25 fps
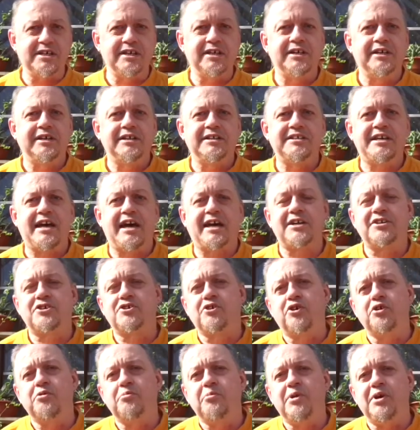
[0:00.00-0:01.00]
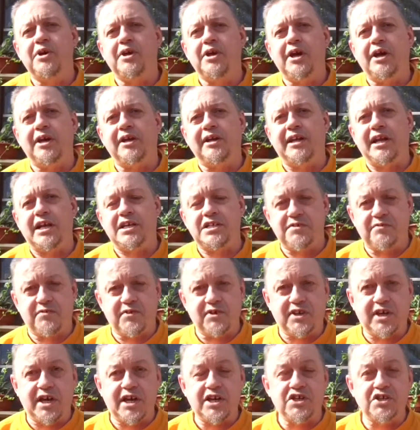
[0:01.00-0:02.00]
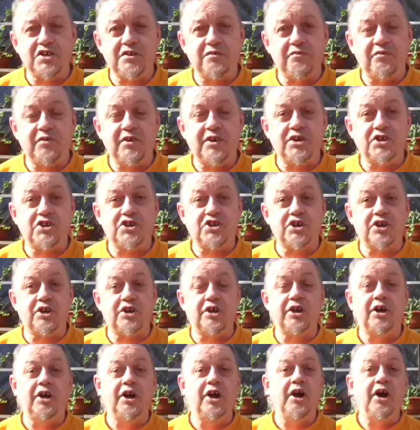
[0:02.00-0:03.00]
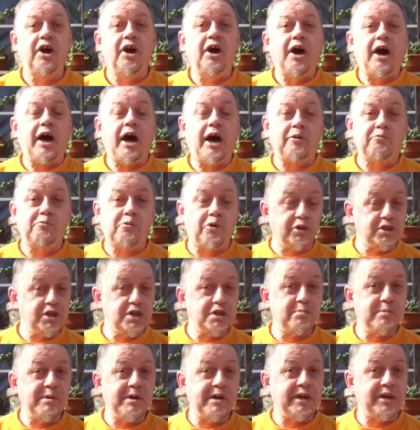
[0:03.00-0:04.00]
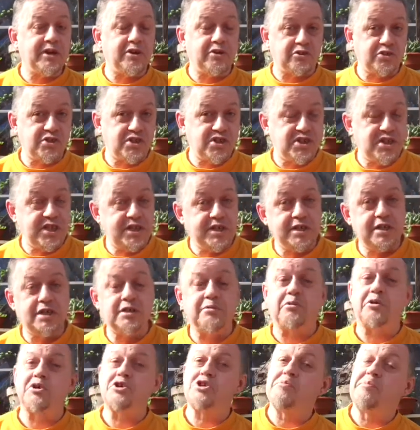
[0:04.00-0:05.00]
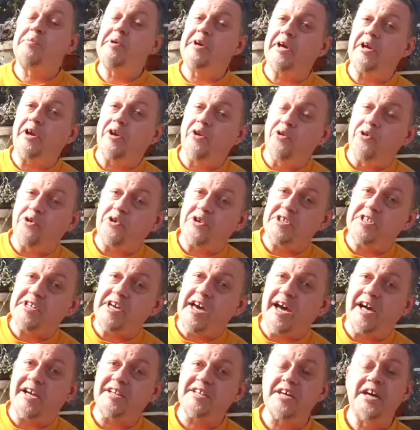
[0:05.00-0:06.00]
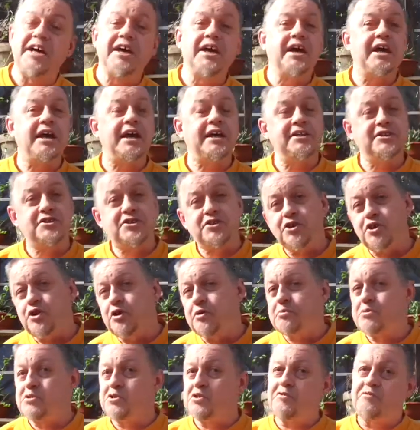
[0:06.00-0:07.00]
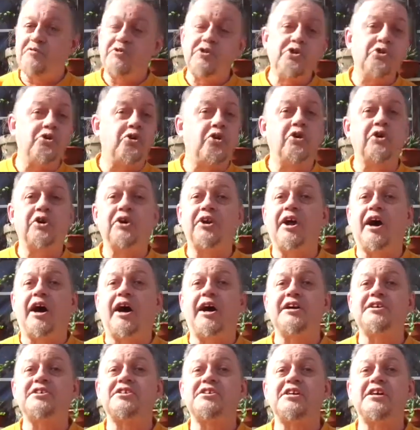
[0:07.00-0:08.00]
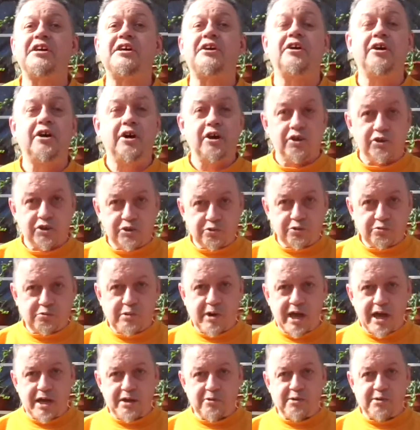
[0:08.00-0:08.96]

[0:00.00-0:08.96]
taxonomy and classification feature, and what is being considered, what is being looked at in terms of reorganizing the way we